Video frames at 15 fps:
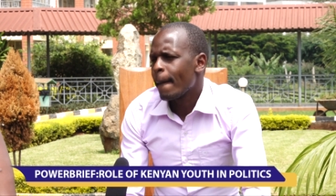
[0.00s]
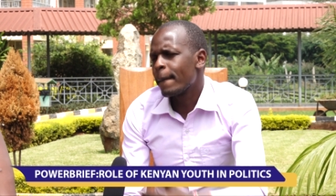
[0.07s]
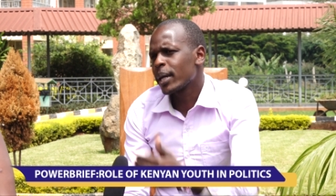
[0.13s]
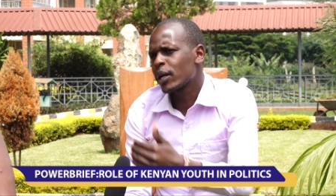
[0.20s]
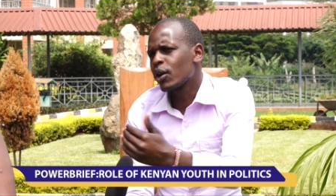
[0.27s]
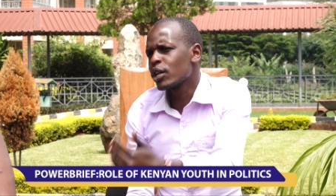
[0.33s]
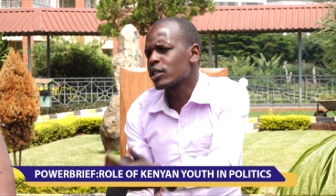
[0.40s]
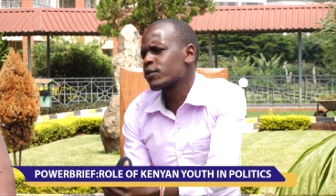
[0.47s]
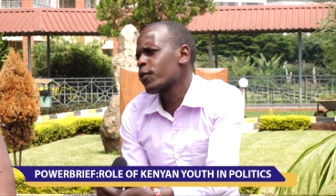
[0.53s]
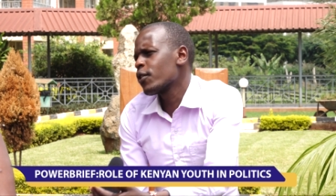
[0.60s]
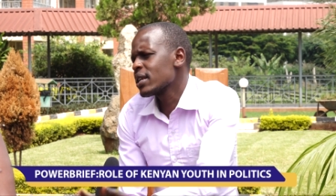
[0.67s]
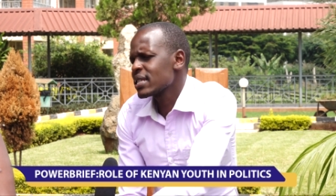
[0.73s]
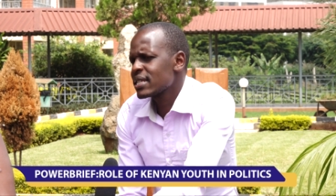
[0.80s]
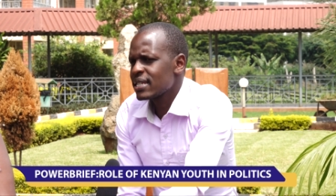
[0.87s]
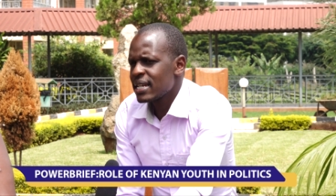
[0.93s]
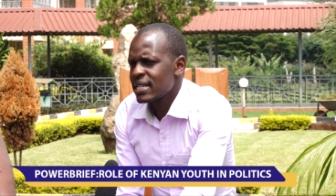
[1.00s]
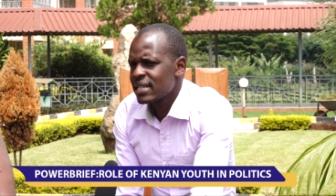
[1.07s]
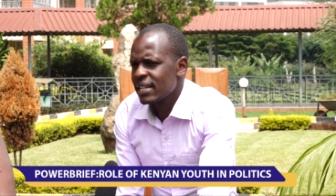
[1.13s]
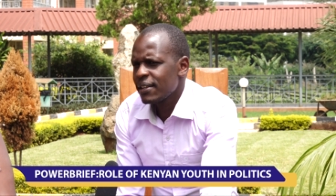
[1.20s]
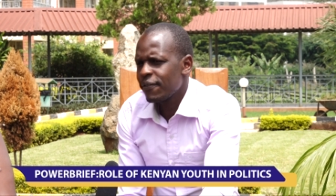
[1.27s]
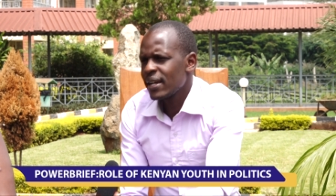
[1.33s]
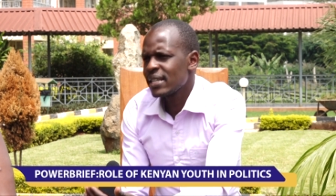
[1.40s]
Because, for instance,
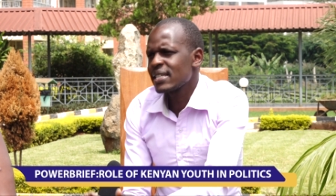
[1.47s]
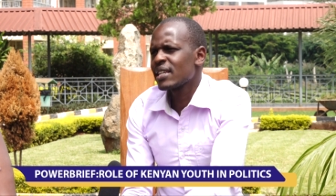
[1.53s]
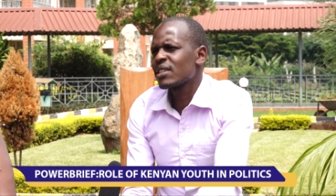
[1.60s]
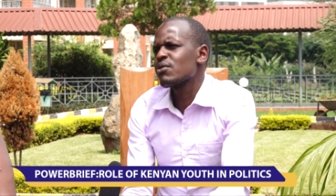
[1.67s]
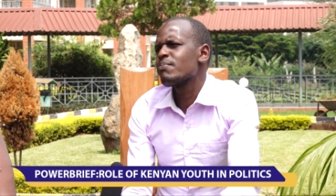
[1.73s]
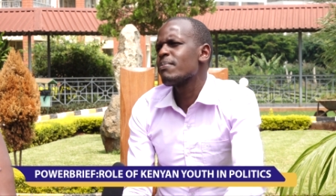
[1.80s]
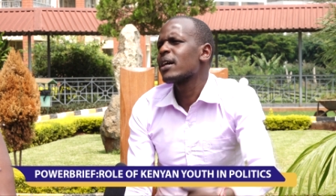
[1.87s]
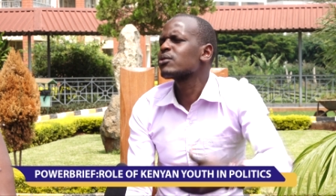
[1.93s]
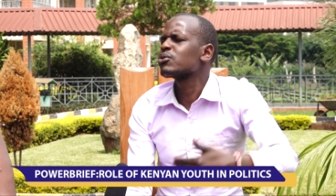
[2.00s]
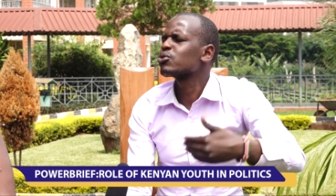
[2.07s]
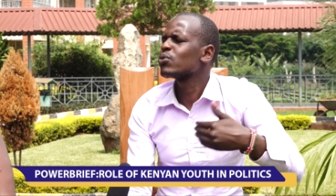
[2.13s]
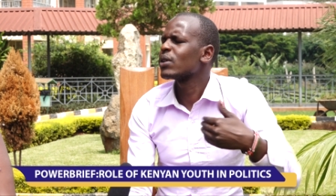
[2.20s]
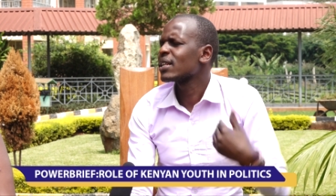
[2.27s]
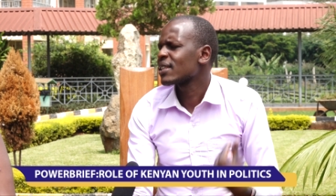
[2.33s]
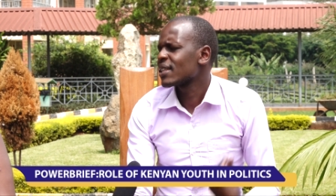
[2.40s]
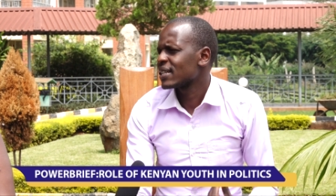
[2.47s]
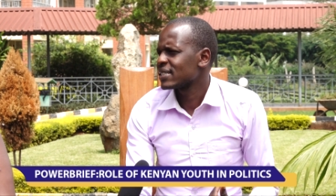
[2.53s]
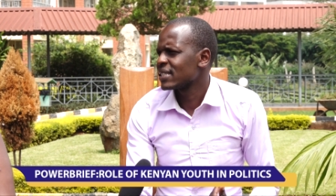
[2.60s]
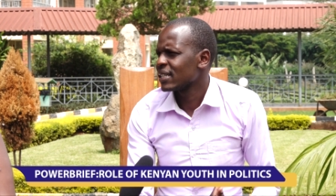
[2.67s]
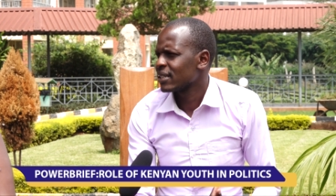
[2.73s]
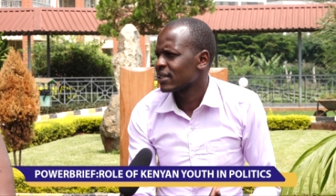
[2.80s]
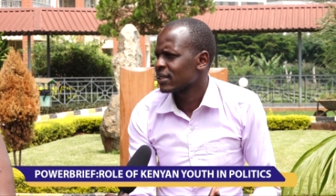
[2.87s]
if I take you back to
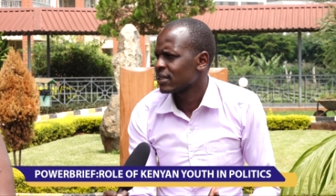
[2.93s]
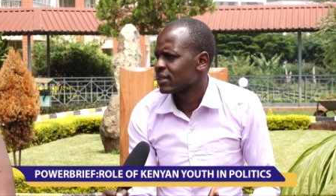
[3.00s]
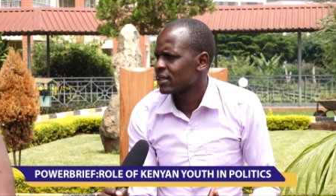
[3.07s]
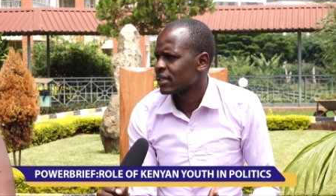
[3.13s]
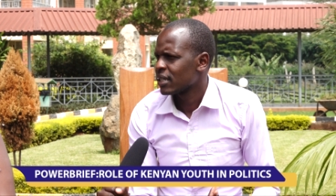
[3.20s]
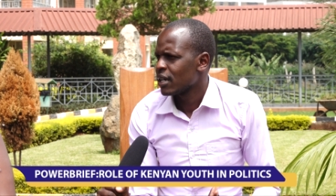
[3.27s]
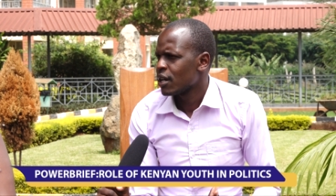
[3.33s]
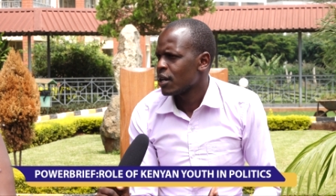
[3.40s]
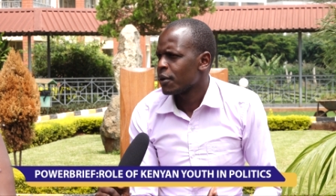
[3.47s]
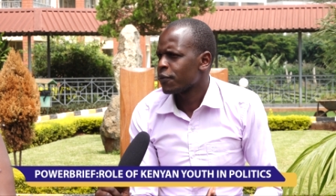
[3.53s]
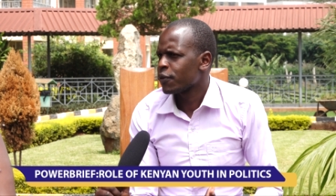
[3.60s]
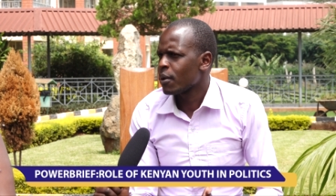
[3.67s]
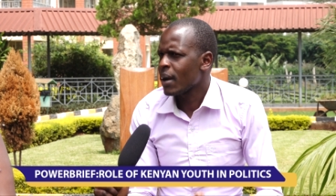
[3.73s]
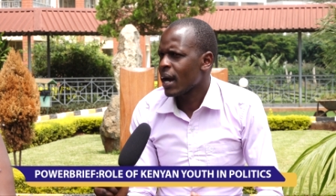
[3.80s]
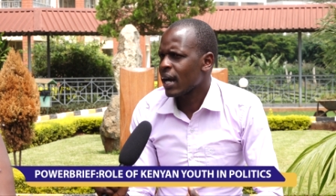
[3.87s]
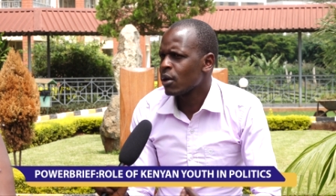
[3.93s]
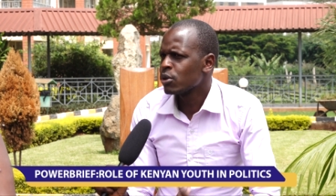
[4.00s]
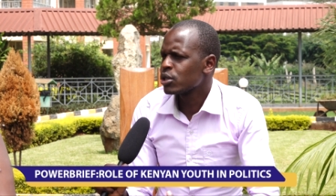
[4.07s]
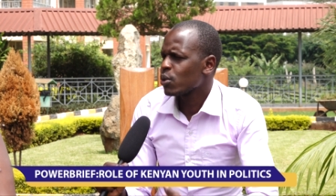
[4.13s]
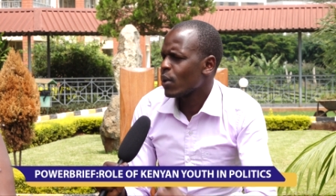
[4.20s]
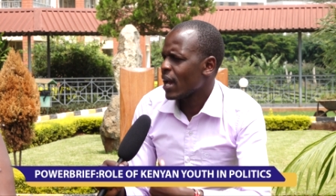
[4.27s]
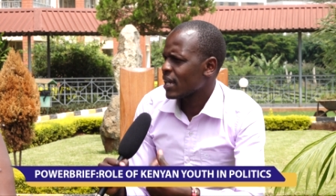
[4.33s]
2013, from a
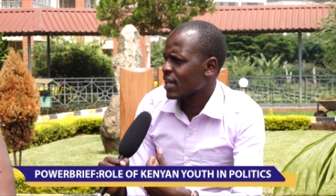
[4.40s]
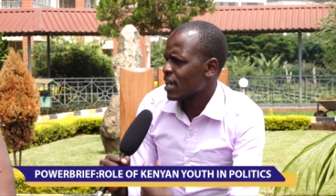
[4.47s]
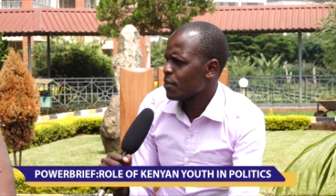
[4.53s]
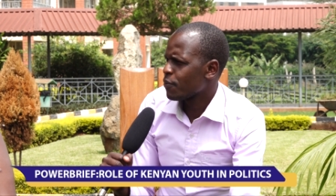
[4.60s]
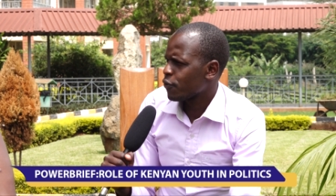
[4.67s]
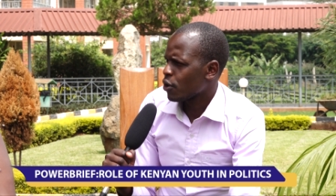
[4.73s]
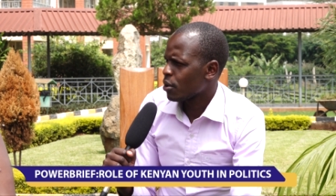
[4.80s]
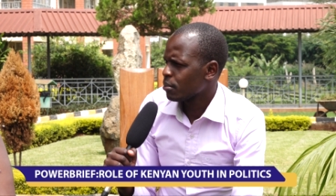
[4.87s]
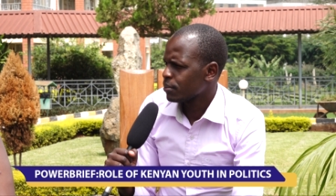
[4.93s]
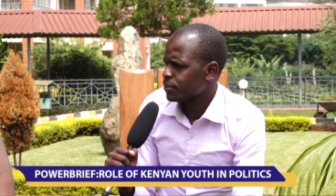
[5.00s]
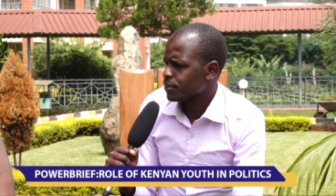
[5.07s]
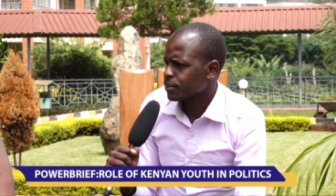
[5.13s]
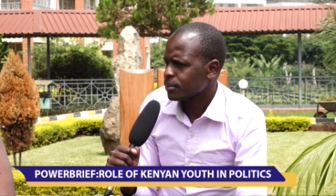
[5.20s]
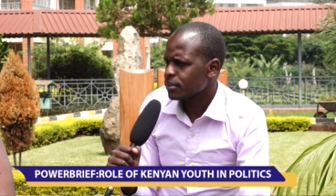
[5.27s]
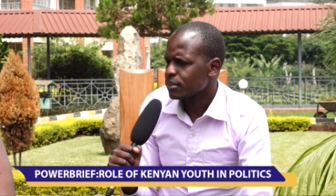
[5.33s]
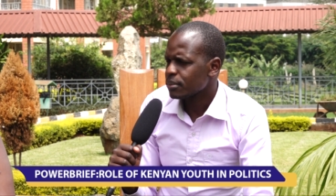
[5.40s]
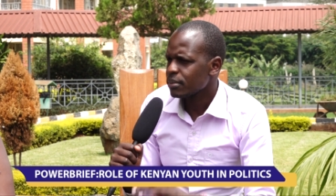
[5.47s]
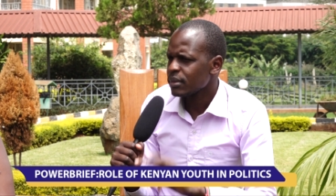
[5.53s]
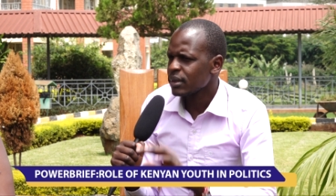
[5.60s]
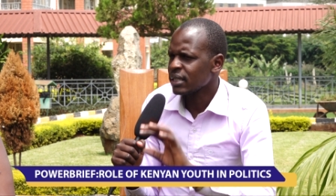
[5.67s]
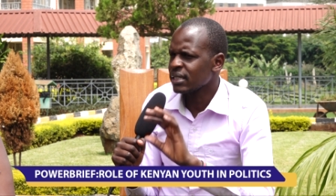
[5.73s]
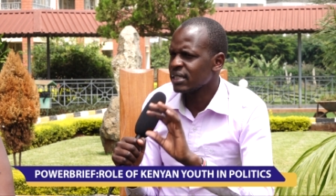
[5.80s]
county where I came from,
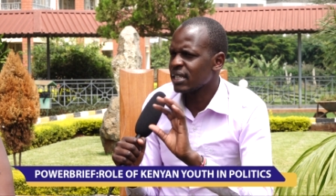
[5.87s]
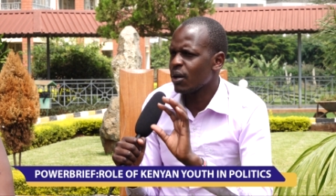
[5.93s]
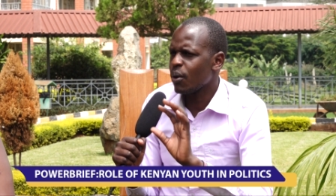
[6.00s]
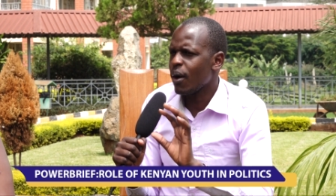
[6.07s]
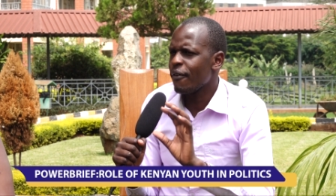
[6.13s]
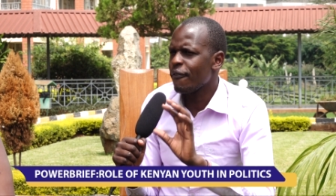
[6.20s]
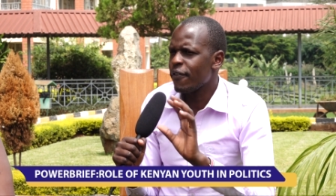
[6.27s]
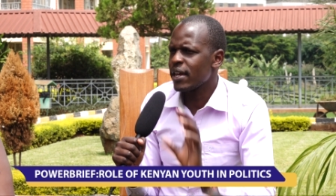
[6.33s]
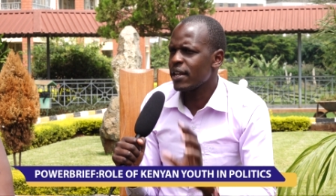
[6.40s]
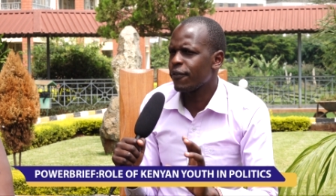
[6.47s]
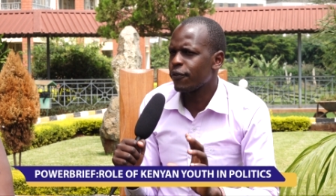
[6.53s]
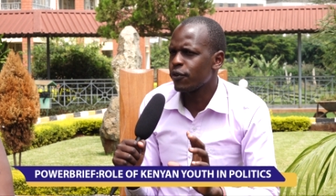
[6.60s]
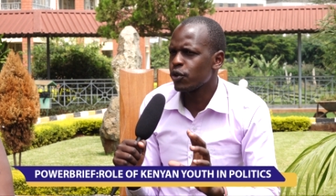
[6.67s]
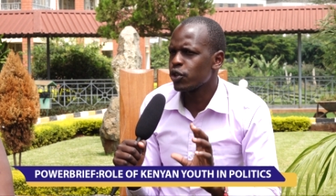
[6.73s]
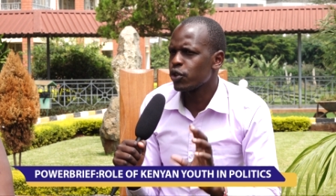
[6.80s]
there were very few